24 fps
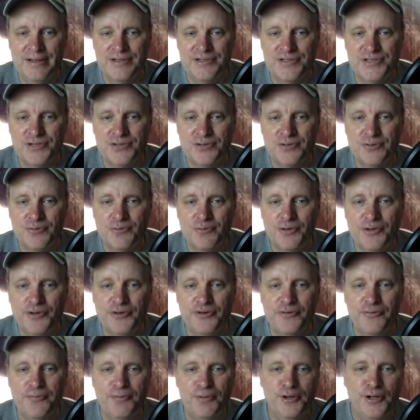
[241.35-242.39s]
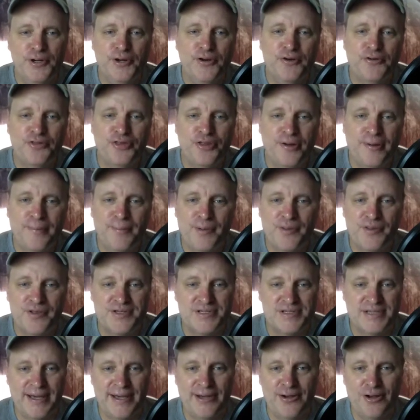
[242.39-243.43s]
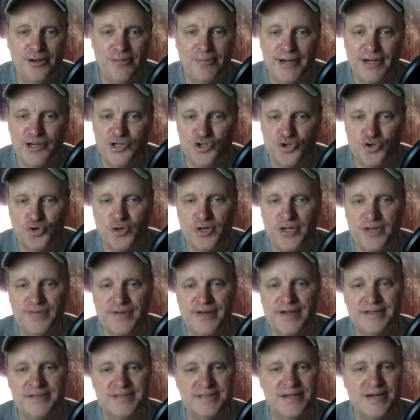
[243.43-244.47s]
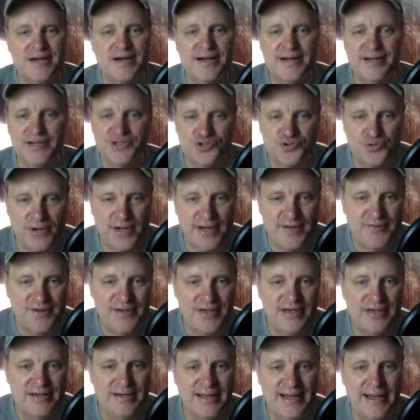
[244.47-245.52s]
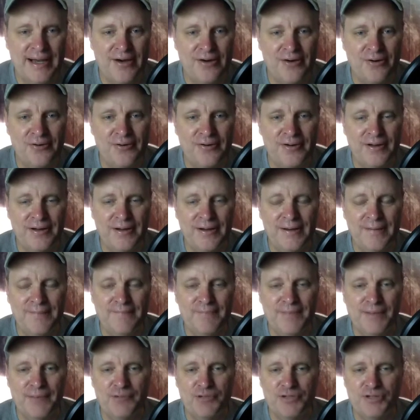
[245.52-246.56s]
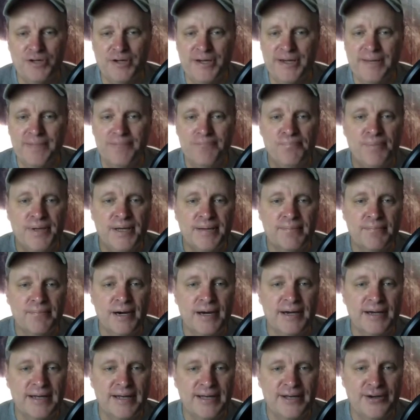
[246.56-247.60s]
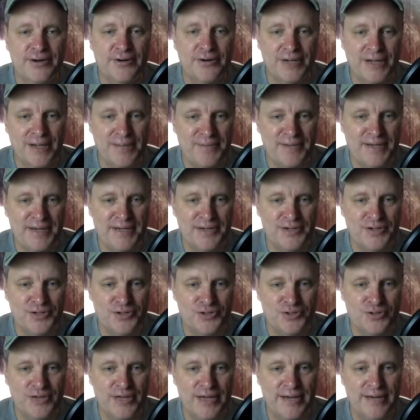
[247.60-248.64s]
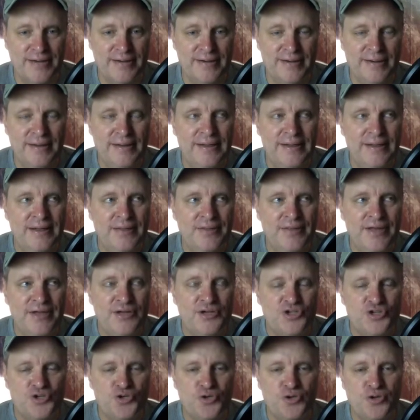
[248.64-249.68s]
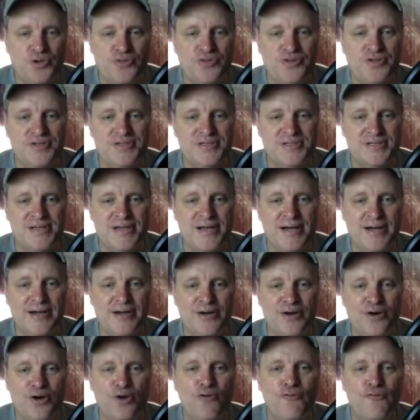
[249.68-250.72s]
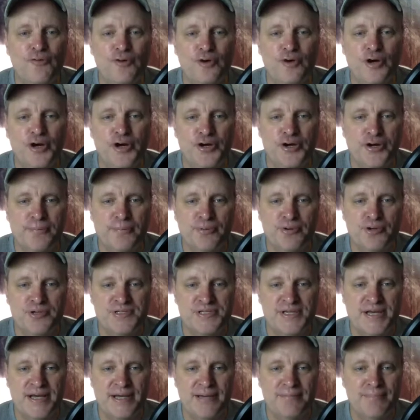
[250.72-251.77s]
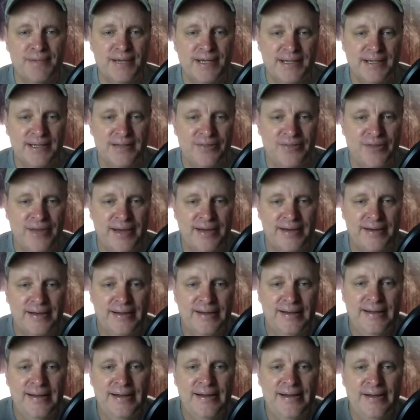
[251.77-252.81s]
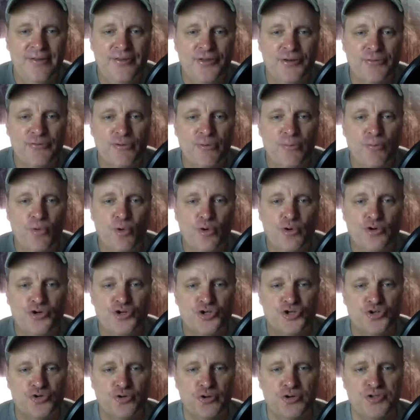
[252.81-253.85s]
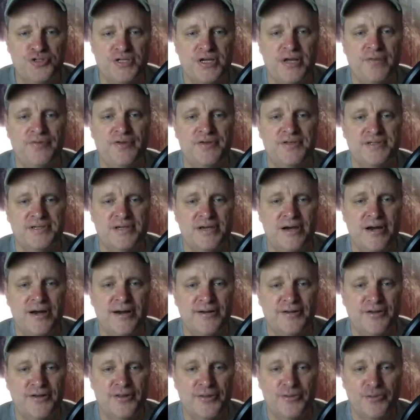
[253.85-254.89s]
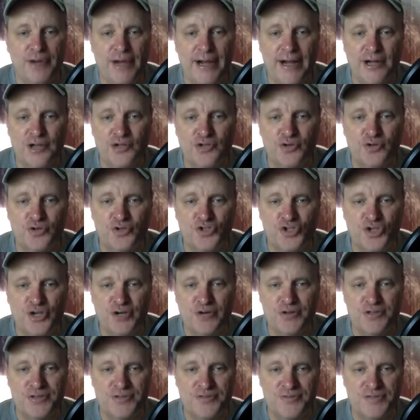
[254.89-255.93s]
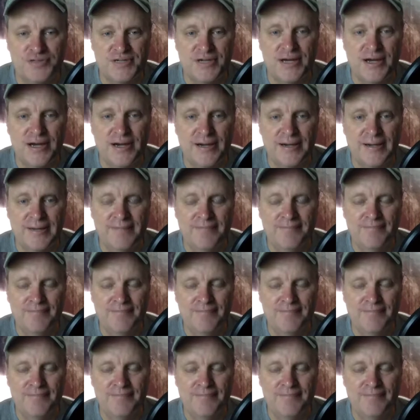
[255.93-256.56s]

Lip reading: So when you're putting your thumb on the scale by shorting that stock and driving it down, and we're talking big money here coming in to do that, they had shorted this stock over 100%, meaning that there were more shorts on the stock than there were actual shares of stock.